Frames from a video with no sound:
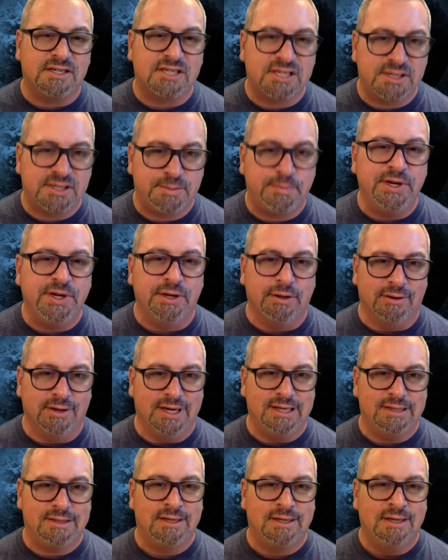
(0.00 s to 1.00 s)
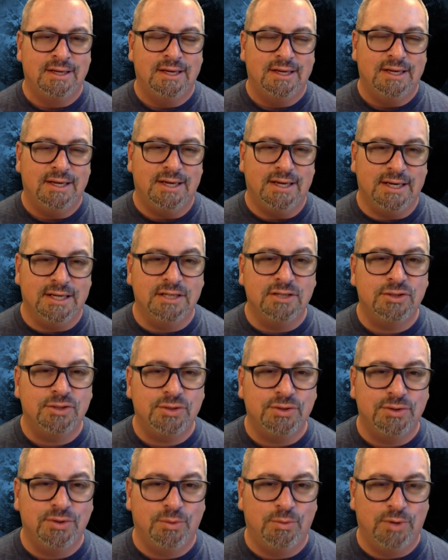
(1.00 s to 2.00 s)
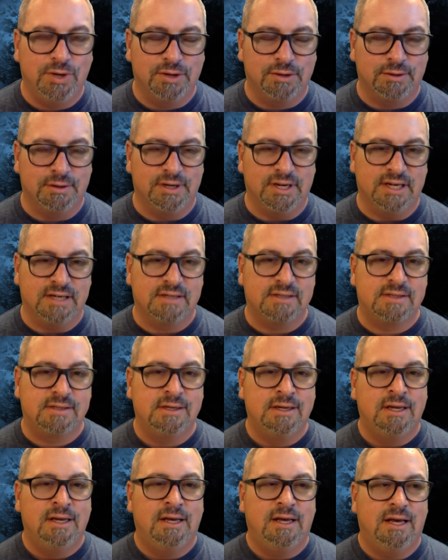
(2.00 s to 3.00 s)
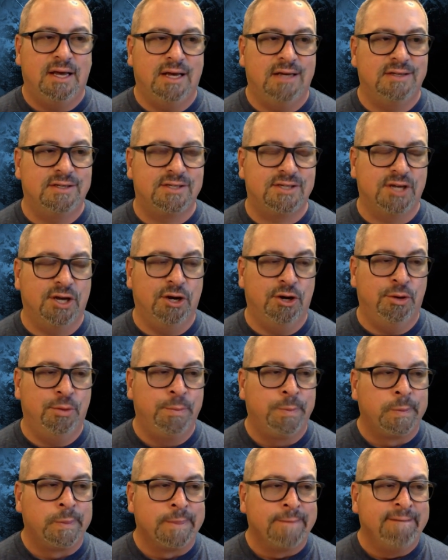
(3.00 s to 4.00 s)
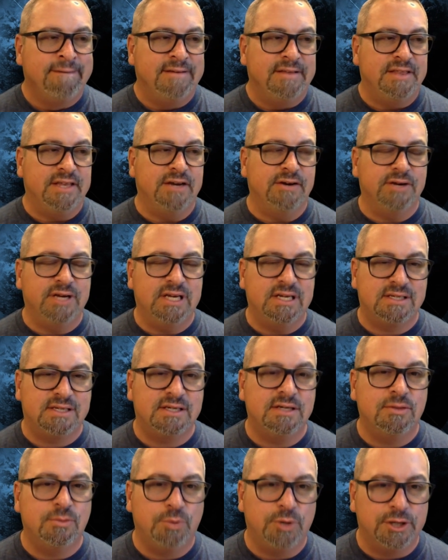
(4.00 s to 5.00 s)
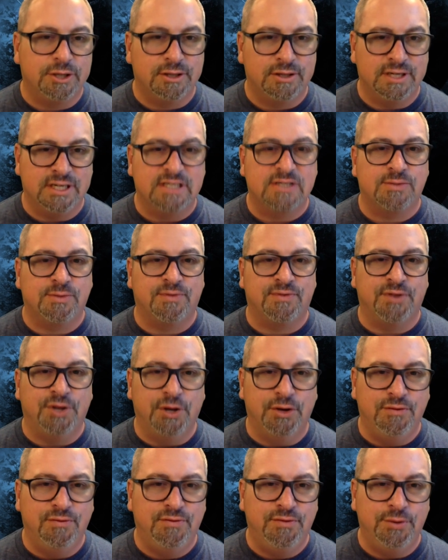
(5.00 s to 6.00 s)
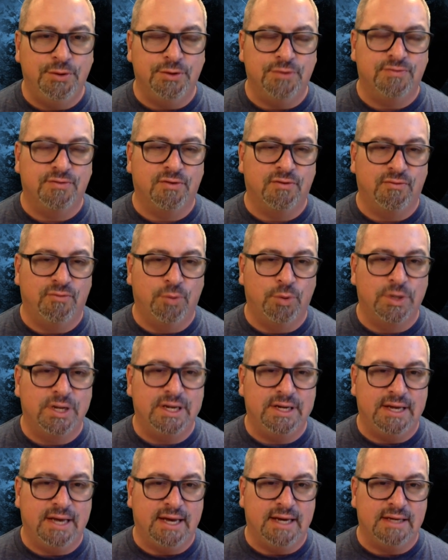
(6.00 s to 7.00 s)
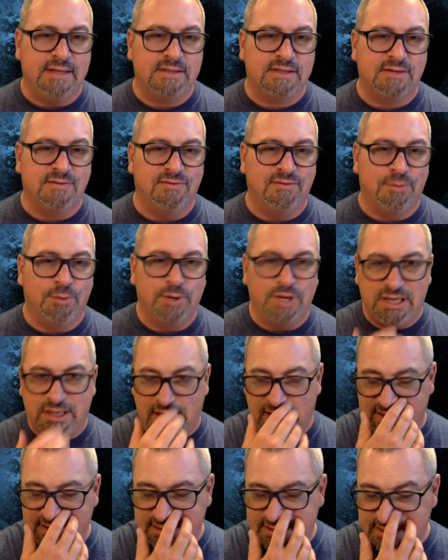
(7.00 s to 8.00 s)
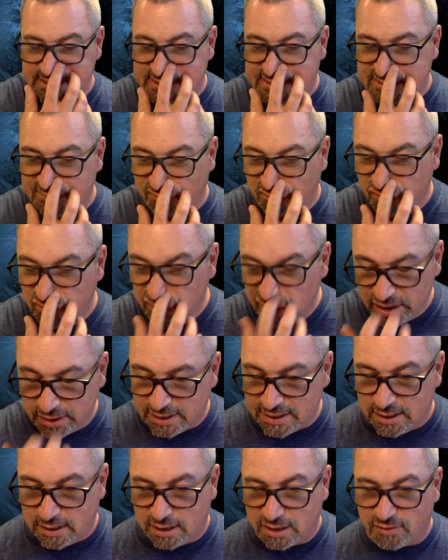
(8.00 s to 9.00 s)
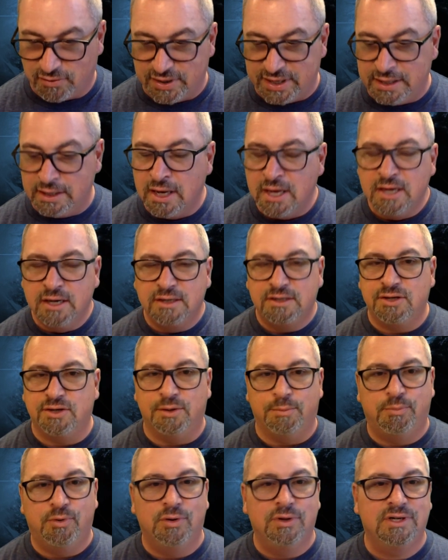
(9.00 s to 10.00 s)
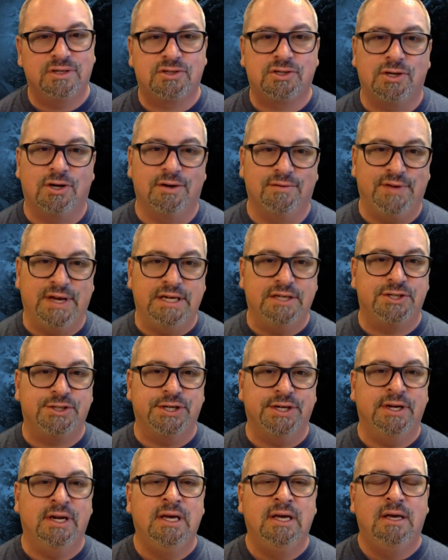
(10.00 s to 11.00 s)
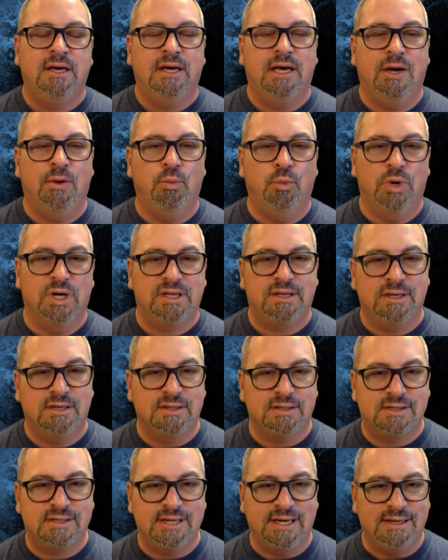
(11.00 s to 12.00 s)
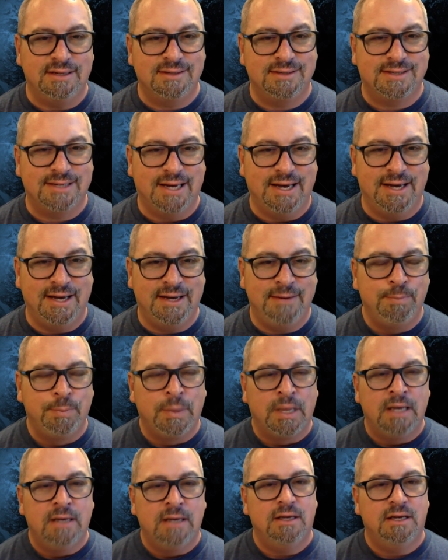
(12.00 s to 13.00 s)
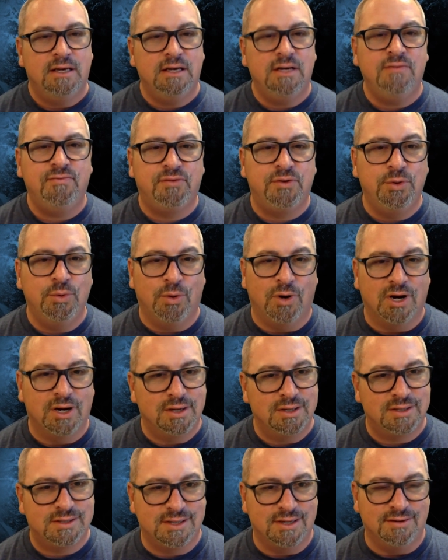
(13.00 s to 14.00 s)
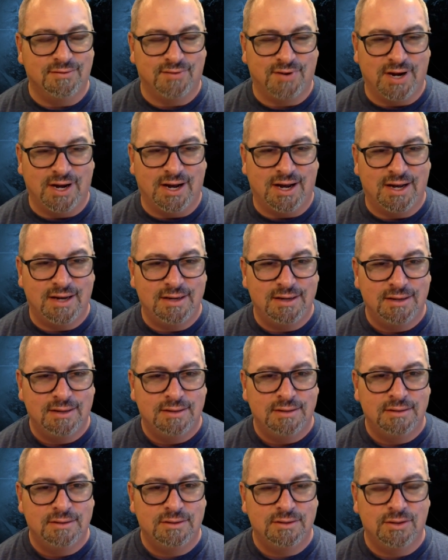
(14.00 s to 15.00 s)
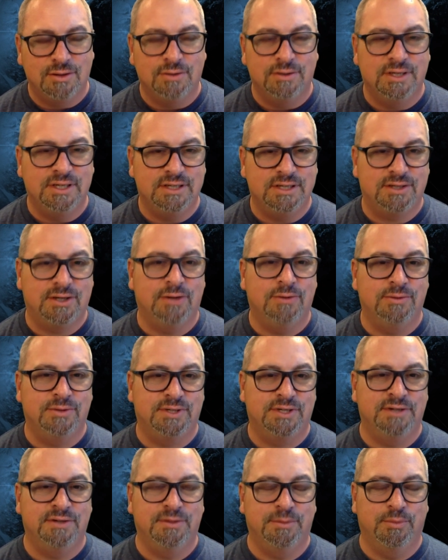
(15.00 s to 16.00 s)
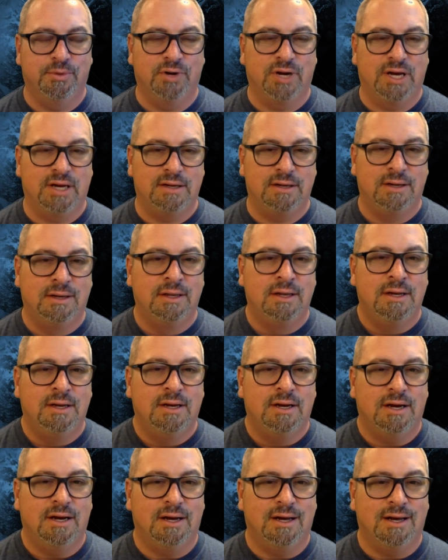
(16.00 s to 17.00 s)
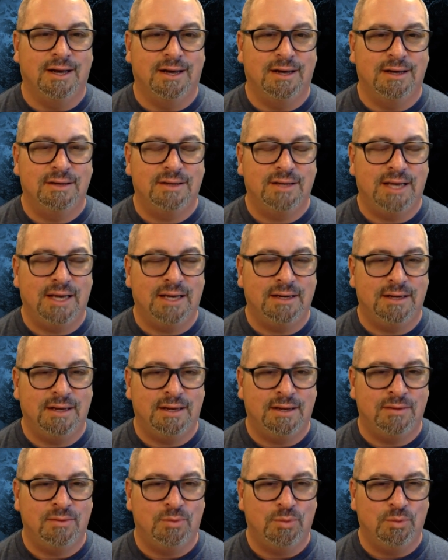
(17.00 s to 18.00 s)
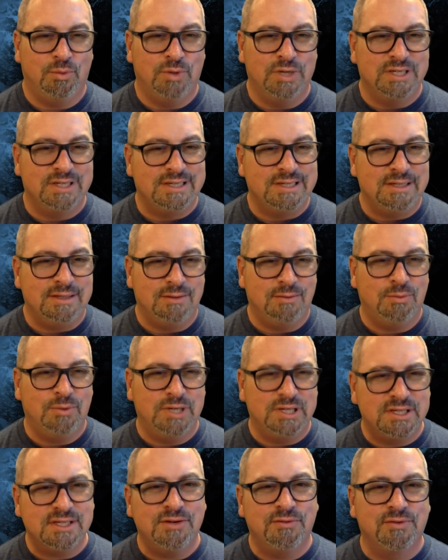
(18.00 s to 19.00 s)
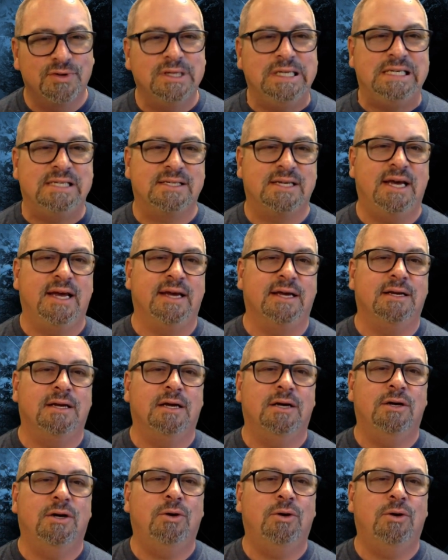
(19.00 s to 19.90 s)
Spirit into the wilderness. And so there he is in the wilderness with no food for 40 days and 40 nights. He's really hungry to the point of starvation. And what does Satan say? If you are the Son of God, turn these stones into bread. What's he really saying?